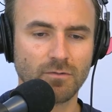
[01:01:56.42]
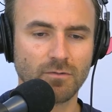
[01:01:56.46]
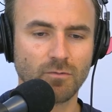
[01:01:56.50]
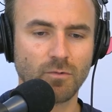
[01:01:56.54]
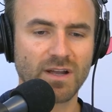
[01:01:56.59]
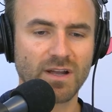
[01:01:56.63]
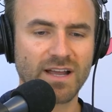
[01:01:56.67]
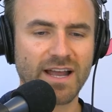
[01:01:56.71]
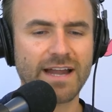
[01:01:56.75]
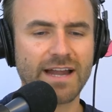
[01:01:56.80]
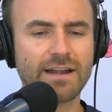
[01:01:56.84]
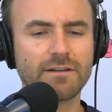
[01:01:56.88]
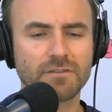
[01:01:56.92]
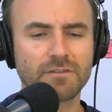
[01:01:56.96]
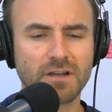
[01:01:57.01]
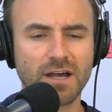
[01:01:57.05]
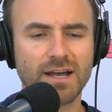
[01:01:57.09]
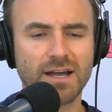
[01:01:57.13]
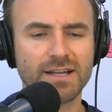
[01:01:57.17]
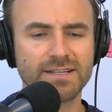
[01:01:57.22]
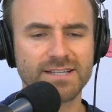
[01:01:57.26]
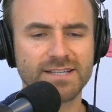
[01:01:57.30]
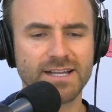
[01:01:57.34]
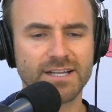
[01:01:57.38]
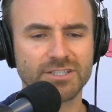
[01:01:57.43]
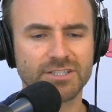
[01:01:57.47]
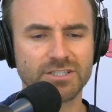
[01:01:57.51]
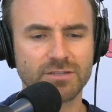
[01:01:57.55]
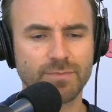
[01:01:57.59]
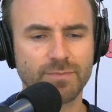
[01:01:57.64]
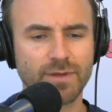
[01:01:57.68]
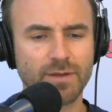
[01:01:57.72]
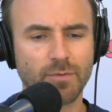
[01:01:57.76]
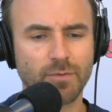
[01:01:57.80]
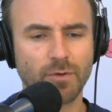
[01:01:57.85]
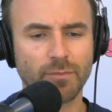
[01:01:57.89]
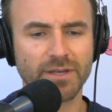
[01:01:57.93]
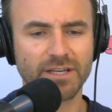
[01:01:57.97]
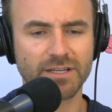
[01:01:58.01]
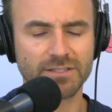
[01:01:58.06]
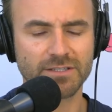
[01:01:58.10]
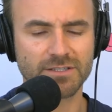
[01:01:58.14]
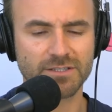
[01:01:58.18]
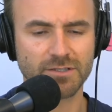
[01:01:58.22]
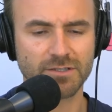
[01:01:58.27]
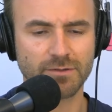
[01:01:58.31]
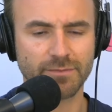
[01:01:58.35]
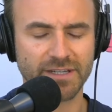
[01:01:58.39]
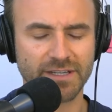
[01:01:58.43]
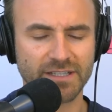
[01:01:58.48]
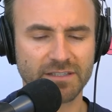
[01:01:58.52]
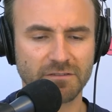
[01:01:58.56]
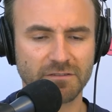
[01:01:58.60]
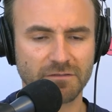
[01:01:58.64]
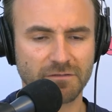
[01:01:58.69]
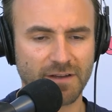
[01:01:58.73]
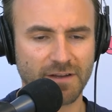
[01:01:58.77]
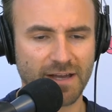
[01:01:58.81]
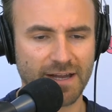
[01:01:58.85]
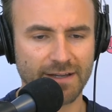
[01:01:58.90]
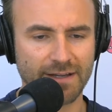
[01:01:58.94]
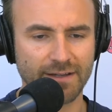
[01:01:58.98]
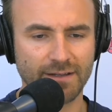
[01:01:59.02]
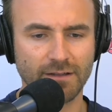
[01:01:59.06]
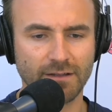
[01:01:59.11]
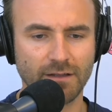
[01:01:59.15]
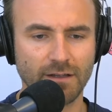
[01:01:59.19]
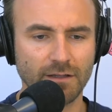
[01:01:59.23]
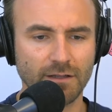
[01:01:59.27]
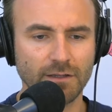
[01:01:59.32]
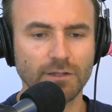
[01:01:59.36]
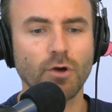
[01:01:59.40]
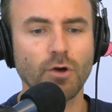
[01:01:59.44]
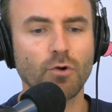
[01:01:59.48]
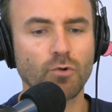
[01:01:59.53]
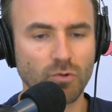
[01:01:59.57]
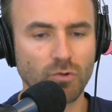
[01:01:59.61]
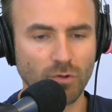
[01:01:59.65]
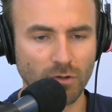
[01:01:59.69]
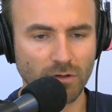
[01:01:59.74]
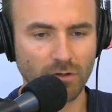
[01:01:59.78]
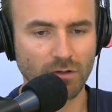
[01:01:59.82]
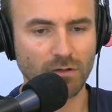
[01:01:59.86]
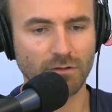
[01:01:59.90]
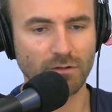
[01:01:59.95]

What kind of uh, content yeah, Jack, people it, be consuming to find a local